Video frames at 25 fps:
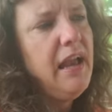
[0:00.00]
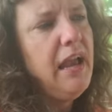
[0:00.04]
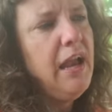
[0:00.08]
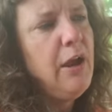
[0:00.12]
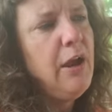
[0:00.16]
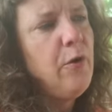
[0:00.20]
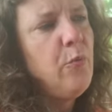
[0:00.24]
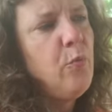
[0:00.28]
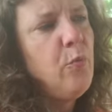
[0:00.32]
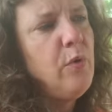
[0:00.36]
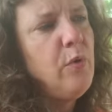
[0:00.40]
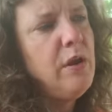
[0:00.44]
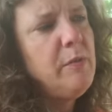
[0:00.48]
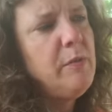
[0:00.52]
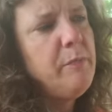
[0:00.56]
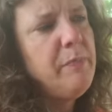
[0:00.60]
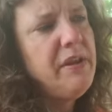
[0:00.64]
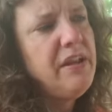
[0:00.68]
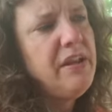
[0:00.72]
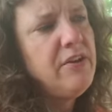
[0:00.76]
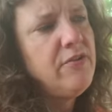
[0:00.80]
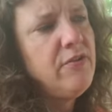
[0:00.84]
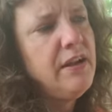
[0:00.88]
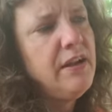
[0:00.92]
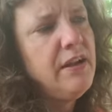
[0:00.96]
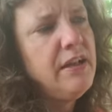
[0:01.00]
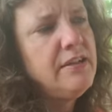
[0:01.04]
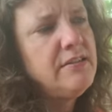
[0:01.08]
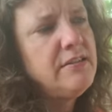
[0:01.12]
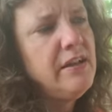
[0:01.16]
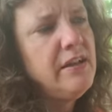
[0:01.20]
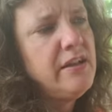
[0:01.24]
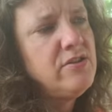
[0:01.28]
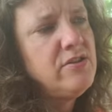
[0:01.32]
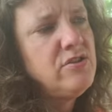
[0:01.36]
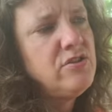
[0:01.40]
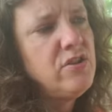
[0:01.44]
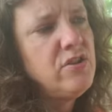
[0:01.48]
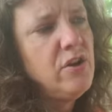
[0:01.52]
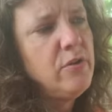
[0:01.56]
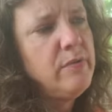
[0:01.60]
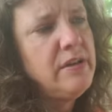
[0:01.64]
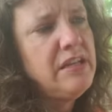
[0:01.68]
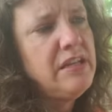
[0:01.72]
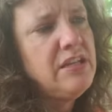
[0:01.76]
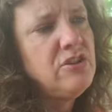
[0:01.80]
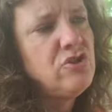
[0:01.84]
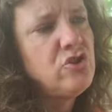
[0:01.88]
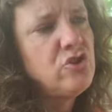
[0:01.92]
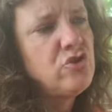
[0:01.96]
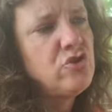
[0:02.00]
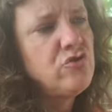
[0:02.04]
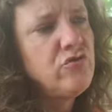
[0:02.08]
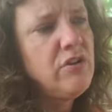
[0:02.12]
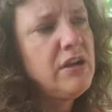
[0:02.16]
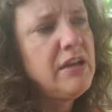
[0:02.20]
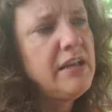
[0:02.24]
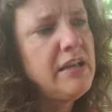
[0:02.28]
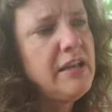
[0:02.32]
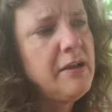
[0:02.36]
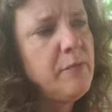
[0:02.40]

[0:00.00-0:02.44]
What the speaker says: And when Peter had done so, he struck